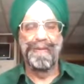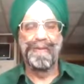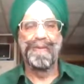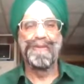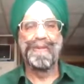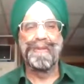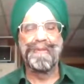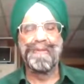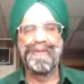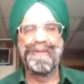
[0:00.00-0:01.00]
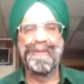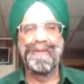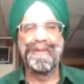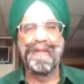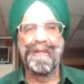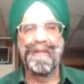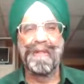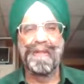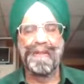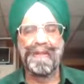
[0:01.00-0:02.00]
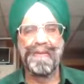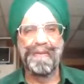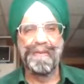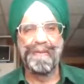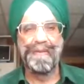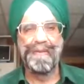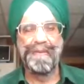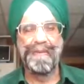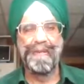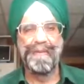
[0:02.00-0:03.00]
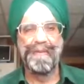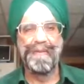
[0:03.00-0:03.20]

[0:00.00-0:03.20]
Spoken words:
whose compositions are in Guru Granth Sahib.